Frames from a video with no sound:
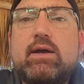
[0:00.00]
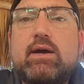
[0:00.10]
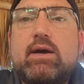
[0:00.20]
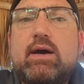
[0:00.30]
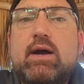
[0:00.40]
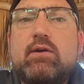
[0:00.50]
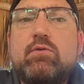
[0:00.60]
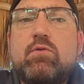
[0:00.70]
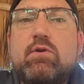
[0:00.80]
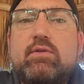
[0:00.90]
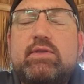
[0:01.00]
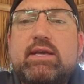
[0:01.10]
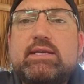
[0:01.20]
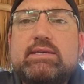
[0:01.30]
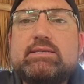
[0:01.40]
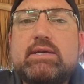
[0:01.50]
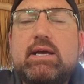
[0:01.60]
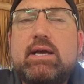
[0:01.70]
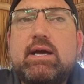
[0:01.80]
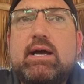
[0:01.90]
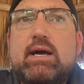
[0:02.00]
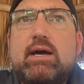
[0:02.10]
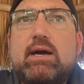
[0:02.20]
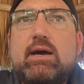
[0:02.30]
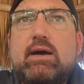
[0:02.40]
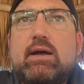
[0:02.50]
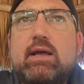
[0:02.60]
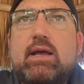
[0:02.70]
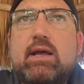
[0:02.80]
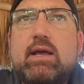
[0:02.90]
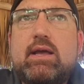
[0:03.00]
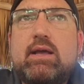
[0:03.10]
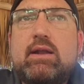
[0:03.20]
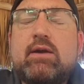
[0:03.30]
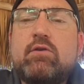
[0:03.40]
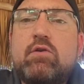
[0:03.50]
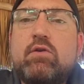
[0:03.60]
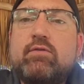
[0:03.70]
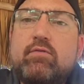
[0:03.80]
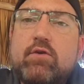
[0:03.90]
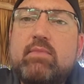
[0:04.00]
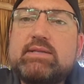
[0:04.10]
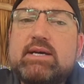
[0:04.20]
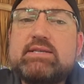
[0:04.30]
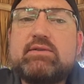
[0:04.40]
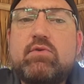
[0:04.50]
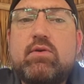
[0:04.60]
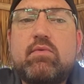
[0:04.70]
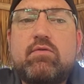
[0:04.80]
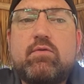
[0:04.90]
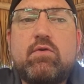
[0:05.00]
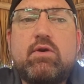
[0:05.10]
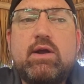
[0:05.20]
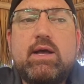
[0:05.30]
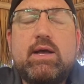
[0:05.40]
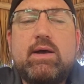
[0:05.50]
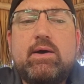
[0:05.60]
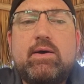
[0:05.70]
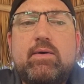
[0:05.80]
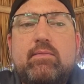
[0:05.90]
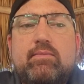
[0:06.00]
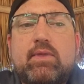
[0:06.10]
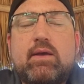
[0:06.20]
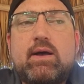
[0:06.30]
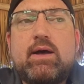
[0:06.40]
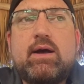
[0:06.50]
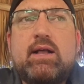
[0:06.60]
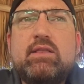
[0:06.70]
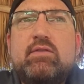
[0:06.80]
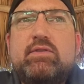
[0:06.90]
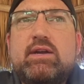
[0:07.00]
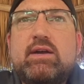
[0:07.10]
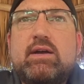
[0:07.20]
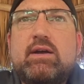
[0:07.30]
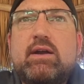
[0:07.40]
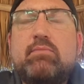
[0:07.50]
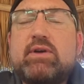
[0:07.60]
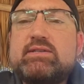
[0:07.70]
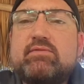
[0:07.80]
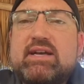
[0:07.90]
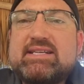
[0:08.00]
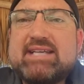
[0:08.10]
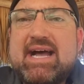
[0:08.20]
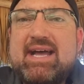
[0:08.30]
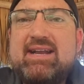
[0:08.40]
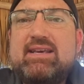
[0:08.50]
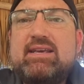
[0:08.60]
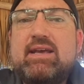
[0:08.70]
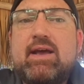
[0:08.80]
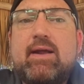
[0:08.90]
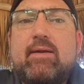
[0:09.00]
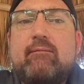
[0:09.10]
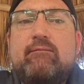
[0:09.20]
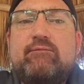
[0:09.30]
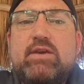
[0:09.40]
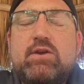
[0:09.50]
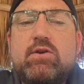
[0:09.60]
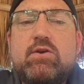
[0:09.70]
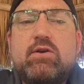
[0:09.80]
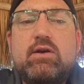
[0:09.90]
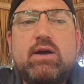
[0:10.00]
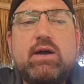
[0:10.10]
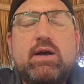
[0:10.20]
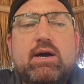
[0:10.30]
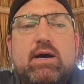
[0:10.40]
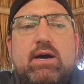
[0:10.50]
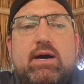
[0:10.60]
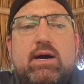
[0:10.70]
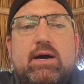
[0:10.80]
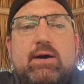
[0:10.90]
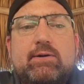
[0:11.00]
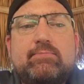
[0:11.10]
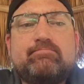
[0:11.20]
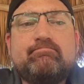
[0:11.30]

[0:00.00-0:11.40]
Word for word: Uh, I ignored things. Uh, and I don't know if you've heard my testimony before. Um, uh, I lived in a, in a place of anxiety and fear uh,